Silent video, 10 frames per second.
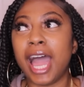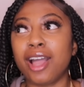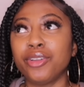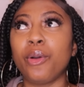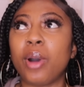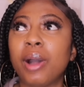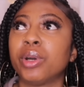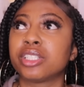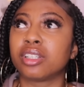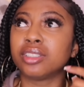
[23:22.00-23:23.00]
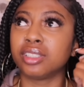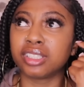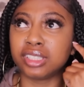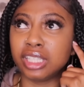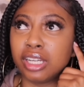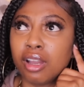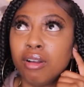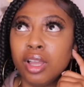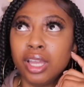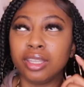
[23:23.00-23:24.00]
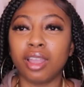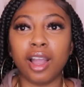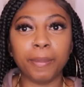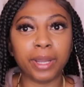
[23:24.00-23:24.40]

I don't know why I wanted to go to the casino, y'all.